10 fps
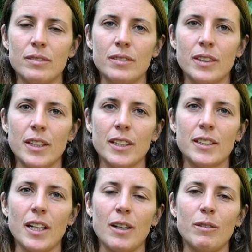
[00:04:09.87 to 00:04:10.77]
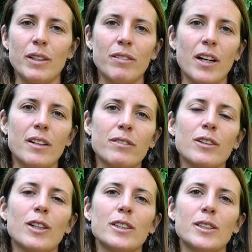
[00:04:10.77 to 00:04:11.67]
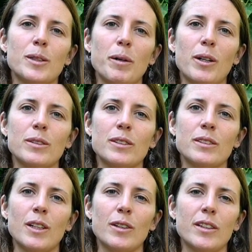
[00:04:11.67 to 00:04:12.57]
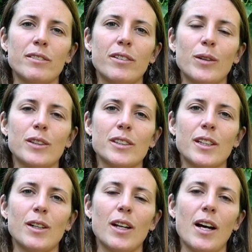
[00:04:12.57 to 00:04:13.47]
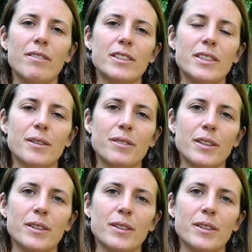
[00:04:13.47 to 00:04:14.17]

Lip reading: Things that we have kind of forgotten about now that the focus in our life is different.